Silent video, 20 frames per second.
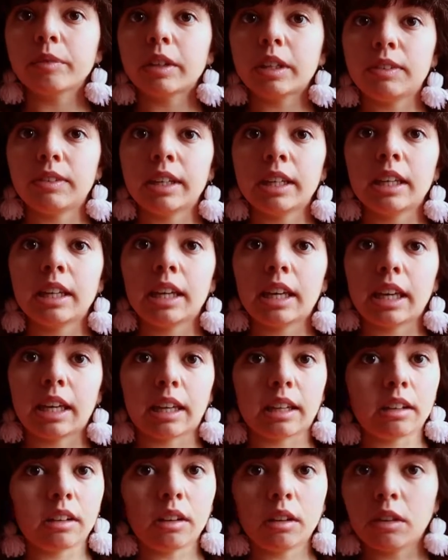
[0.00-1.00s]
living
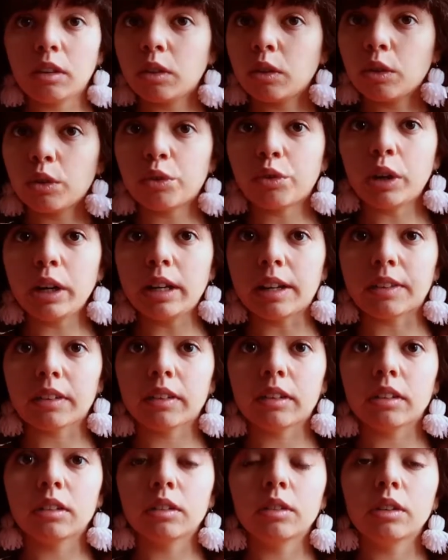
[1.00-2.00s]
in
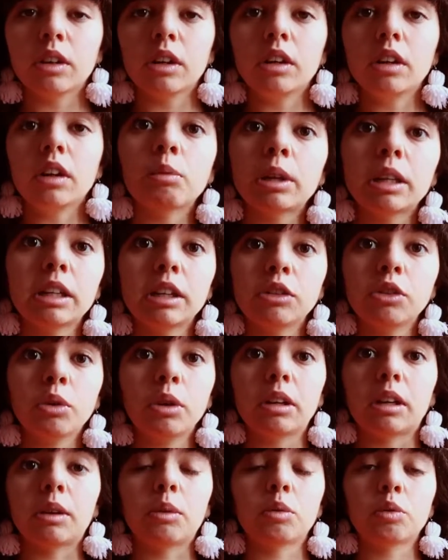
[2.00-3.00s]
France. I really
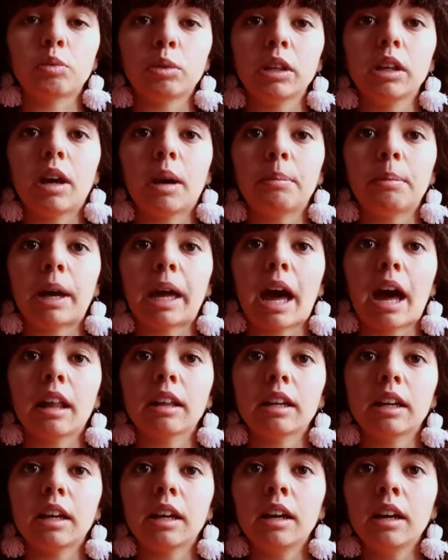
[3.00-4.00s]
enjoyed it. It was really up my
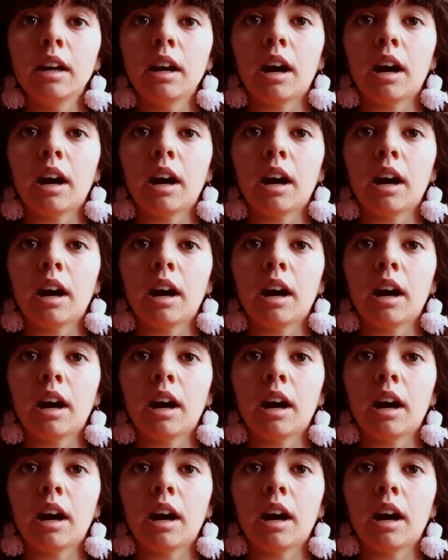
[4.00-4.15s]
alley.